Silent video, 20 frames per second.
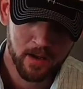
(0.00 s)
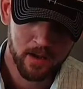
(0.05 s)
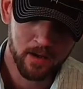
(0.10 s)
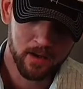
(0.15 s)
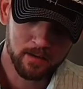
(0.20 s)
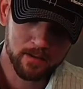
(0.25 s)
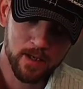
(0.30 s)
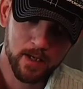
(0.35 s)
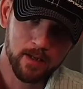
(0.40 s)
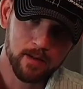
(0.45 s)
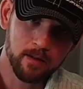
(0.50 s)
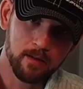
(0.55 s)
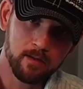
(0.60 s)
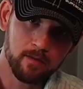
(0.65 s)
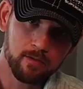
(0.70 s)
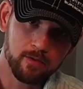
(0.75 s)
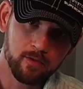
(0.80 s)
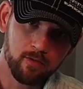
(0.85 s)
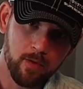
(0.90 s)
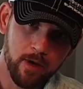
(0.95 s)
and I'll take the
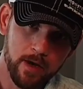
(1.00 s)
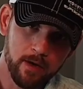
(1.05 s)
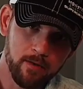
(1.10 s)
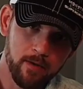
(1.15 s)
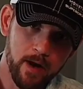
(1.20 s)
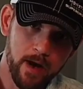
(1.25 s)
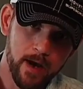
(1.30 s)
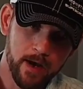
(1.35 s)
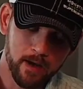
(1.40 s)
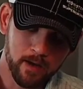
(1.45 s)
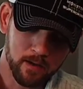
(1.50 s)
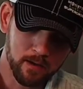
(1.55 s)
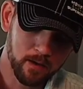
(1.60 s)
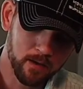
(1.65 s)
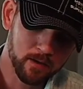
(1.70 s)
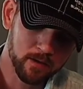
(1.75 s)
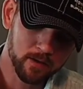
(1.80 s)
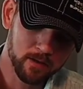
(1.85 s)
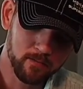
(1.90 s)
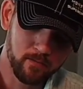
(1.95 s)
little suede rag
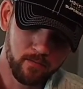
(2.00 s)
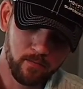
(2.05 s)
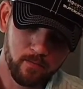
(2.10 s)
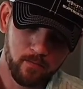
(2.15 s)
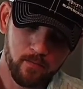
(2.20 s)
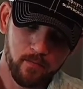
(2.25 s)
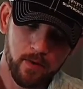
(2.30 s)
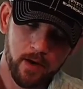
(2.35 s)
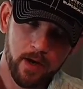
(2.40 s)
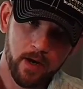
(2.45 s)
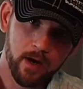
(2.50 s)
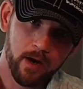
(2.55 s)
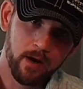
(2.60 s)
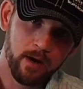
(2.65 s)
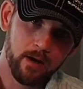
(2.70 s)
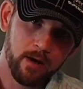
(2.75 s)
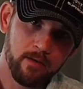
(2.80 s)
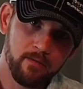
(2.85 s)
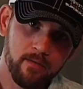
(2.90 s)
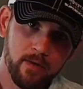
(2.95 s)
and just
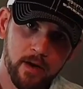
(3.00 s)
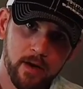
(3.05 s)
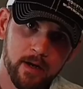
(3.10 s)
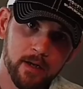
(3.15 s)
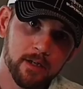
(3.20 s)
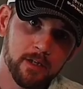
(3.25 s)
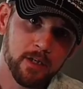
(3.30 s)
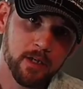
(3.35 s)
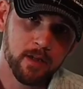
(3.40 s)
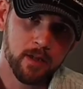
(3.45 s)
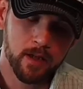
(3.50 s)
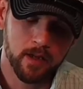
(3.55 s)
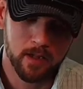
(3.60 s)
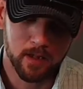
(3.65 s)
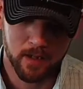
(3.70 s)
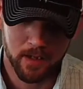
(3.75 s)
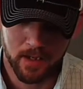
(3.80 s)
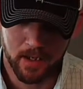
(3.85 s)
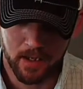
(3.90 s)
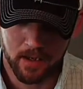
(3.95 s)
very, very gently
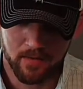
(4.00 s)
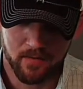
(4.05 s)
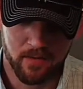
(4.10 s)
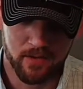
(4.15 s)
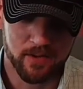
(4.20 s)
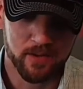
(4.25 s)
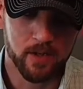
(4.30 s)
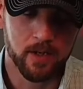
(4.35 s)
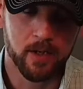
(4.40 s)
clean it if there's